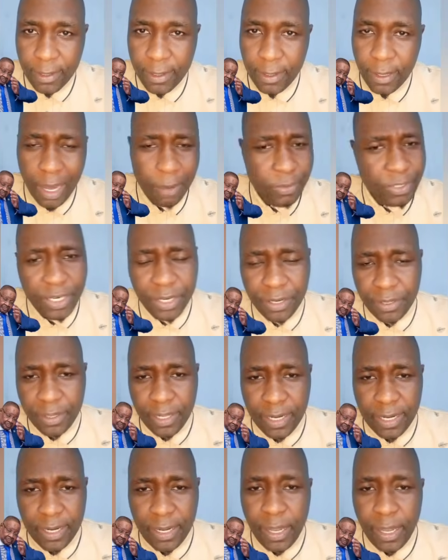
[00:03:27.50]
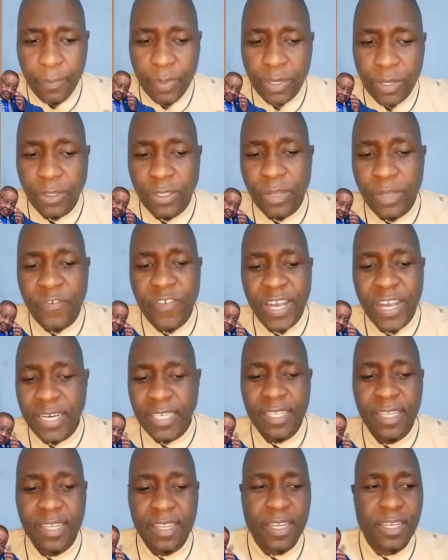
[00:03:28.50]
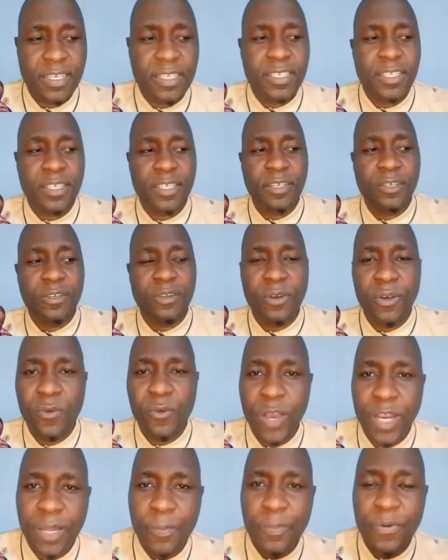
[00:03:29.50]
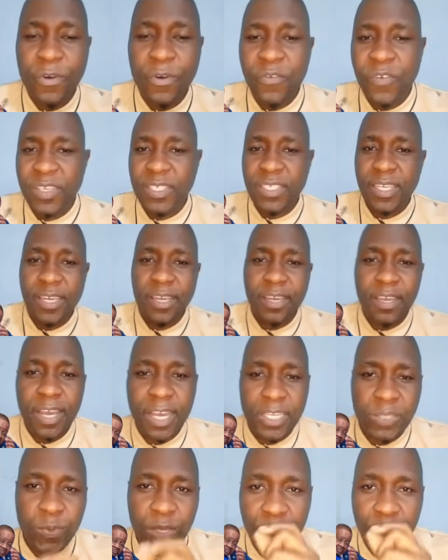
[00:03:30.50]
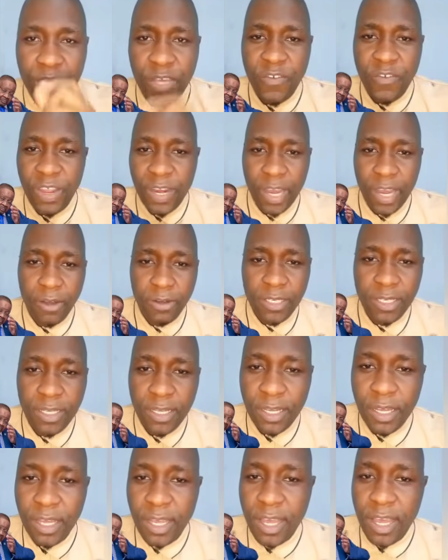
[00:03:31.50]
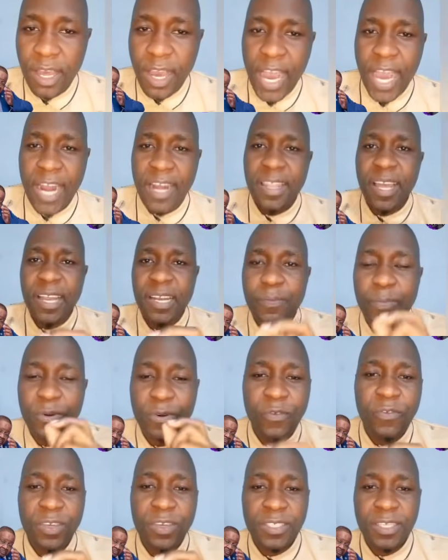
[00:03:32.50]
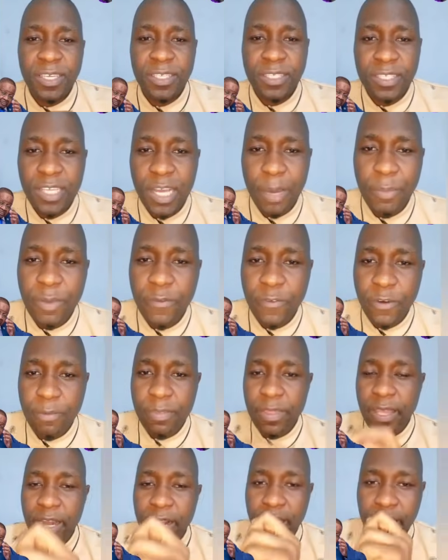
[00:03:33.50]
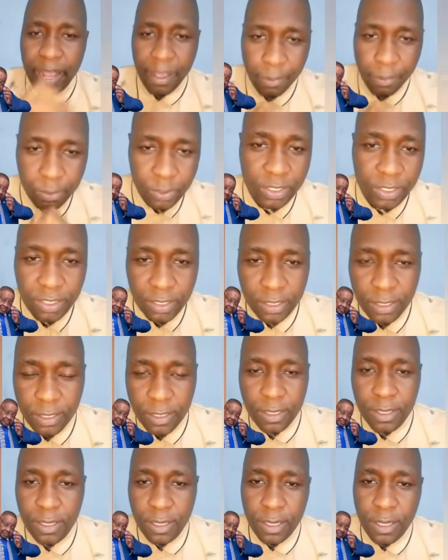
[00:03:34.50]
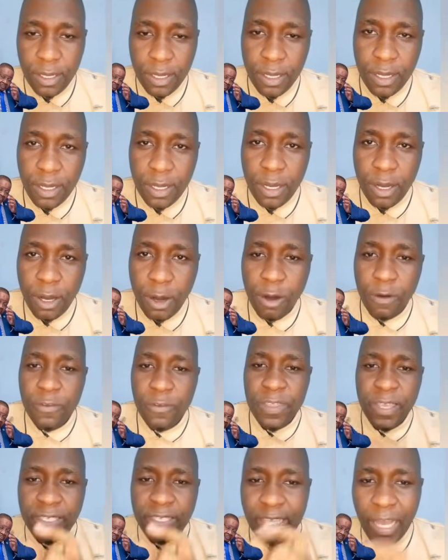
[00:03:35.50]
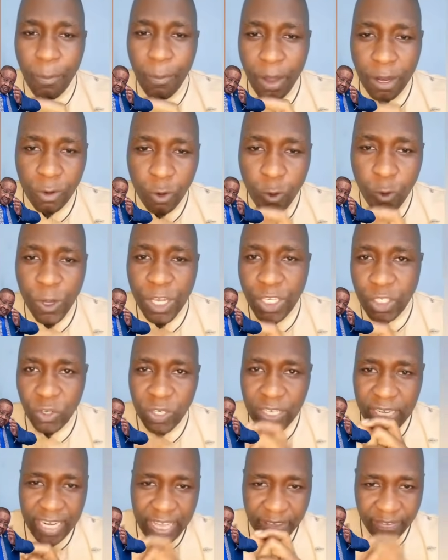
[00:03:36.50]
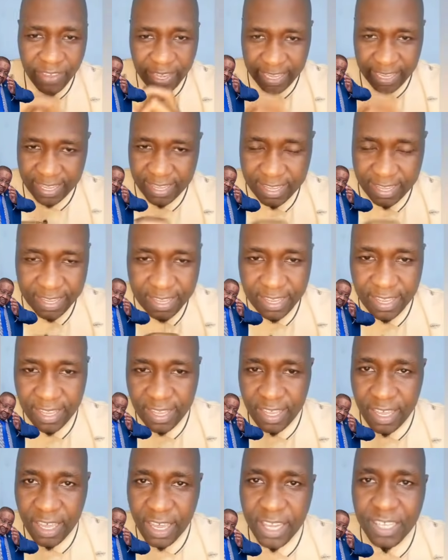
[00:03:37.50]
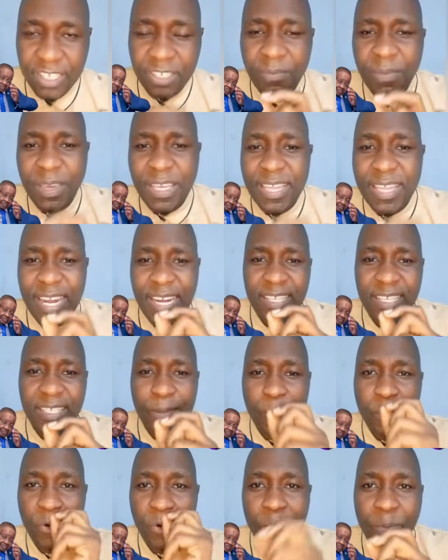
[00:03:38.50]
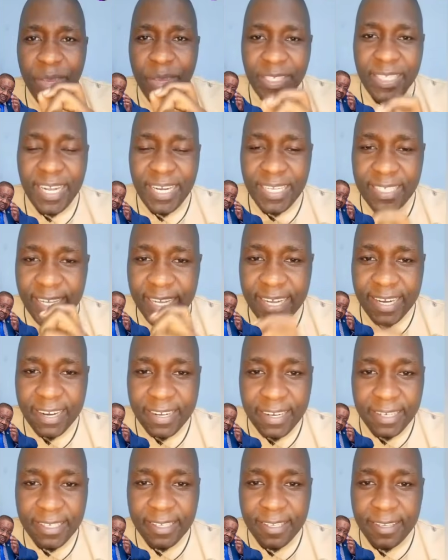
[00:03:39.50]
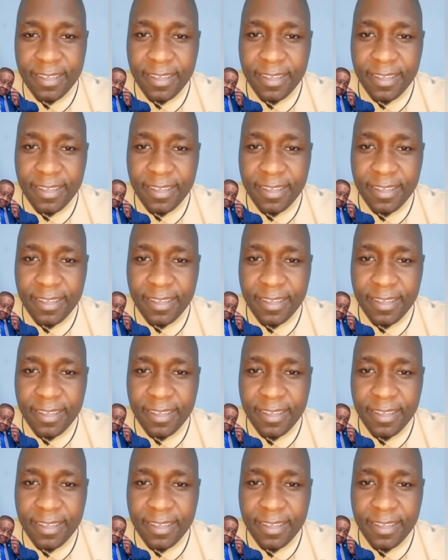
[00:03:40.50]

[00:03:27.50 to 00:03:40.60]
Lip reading: I'm telling you that. Because the fact is that, when the prophecy has been given out and that prophecy is coming from the realms of the someone who is not living, it means that is a promise, that is a credit.